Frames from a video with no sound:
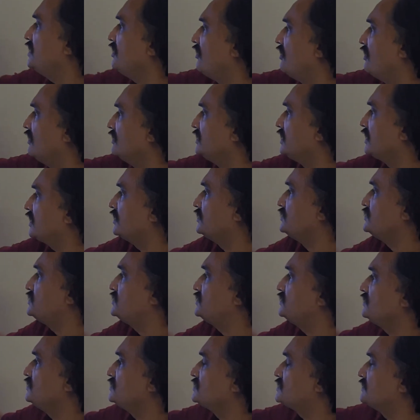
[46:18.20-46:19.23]
all the
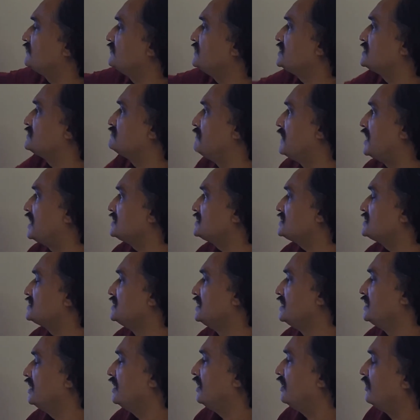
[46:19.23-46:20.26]
constituents of this mass,
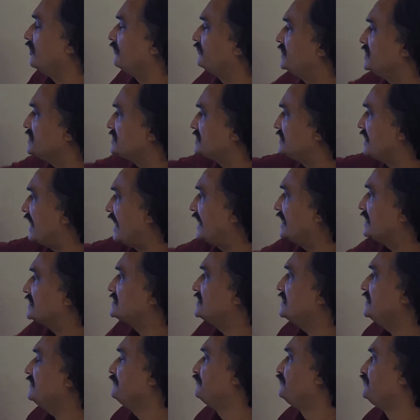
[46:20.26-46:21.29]
of this
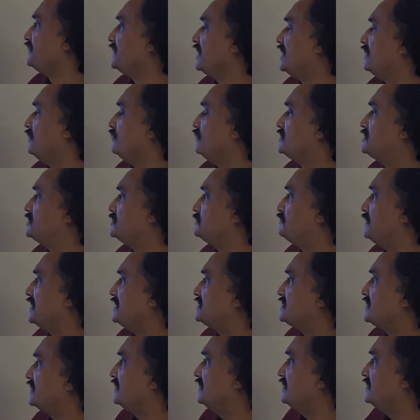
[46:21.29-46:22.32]
galaxy, which is
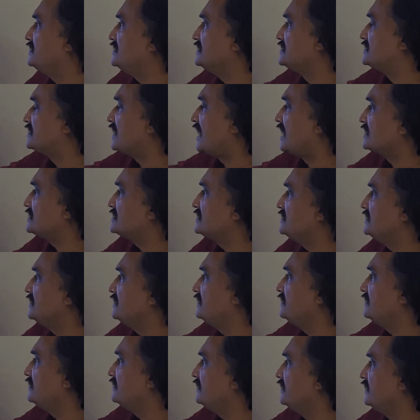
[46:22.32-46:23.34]
basically the stars in the
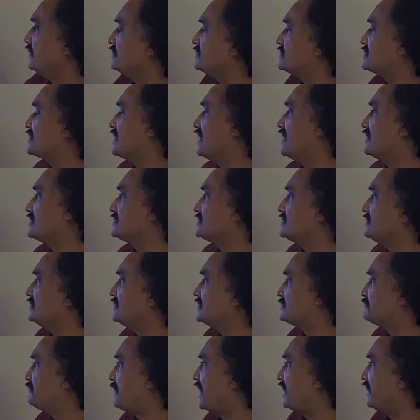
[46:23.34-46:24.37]
inner ring, stars in the
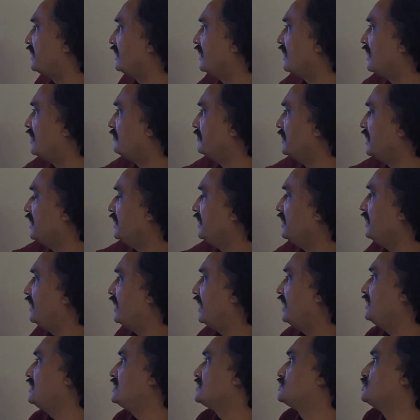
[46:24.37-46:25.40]
spiral arm,
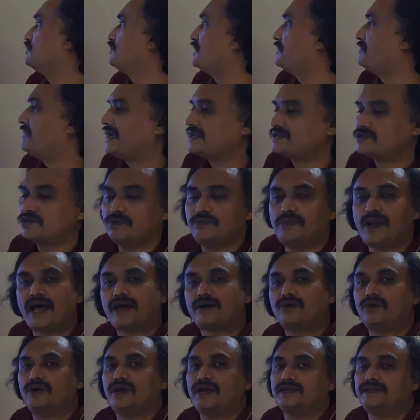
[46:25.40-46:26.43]
and the supermassive
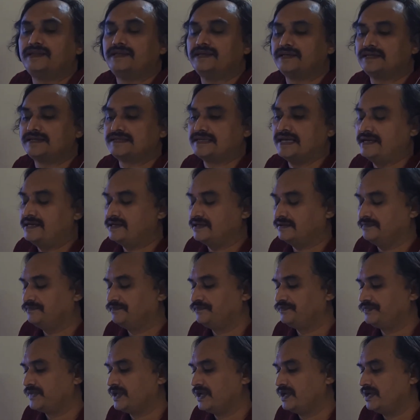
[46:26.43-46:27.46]
black hole at the center.
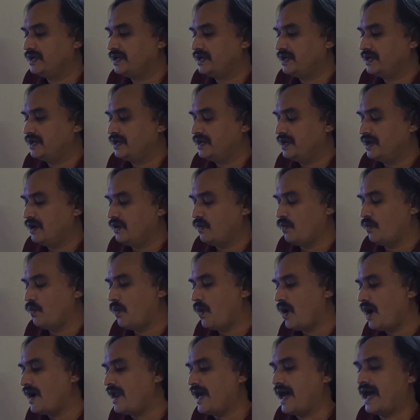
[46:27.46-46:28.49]
Now,
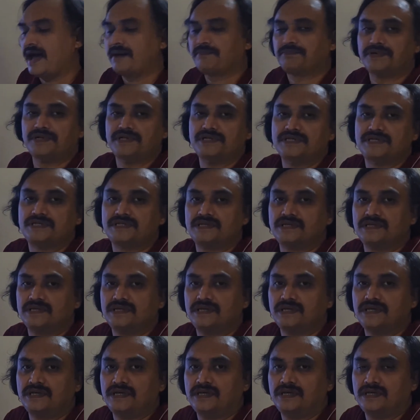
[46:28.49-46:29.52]
what happens?
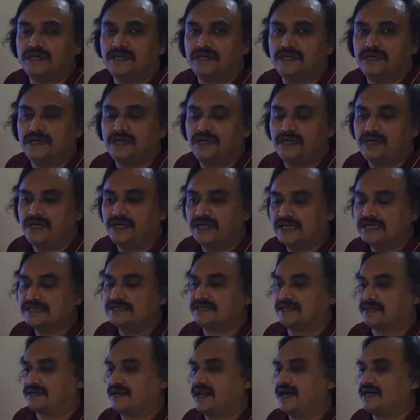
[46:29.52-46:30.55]
Does
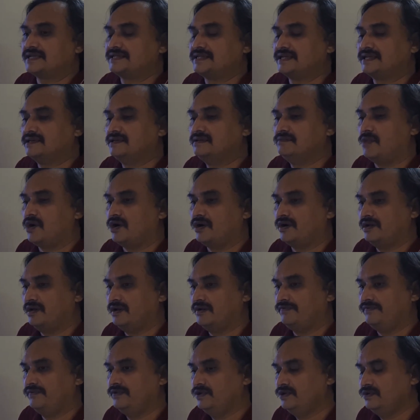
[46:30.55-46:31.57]
the classical model
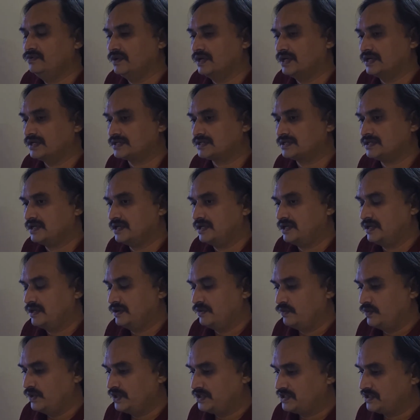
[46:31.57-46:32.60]
of universe,
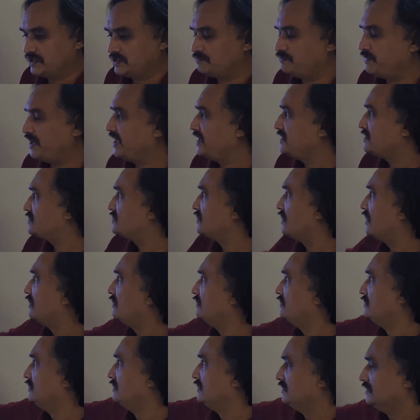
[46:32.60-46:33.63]
which is based
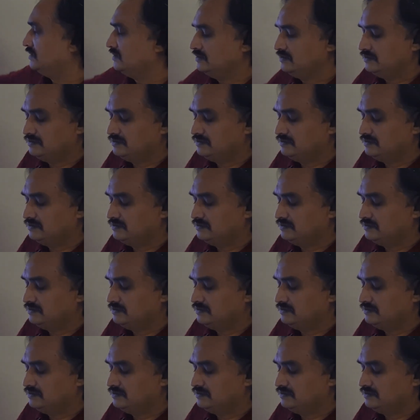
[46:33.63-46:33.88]
on